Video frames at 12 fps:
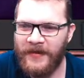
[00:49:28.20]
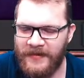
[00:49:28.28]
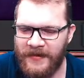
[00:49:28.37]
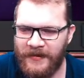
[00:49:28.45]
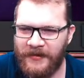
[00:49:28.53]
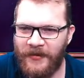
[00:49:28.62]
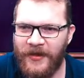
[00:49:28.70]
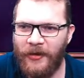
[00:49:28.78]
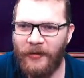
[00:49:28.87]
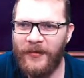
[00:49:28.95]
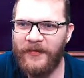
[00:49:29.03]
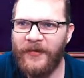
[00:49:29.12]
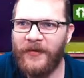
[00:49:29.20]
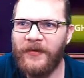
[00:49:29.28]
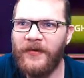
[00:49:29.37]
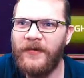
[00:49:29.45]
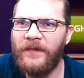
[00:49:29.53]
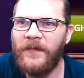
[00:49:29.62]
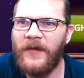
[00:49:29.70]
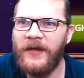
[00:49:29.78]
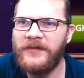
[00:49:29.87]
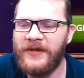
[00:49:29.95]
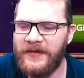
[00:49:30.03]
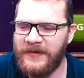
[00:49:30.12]
Still no EOP for you?
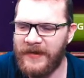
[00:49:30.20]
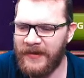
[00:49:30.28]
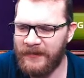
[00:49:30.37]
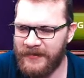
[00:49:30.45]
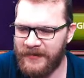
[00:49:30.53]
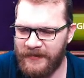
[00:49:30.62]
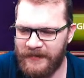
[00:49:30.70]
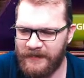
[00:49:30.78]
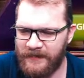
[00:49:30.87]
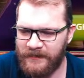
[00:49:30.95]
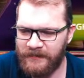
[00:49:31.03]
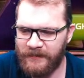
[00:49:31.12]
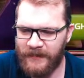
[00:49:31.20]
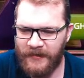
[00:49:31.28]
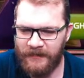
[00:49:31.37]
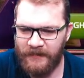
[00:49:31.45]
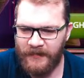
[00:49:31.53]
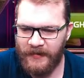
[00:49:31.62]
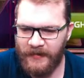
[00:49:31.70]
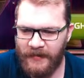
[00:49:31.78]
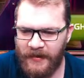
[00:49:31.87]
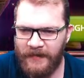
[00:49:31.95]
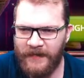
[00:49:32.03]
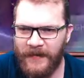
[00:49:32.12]
I'm sure it's gonna come soon.
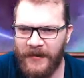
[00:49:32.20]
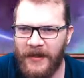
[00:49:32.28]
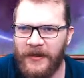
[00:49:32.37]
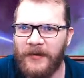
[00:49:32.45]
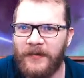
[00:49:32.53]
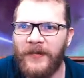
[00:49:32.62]
I don't think I got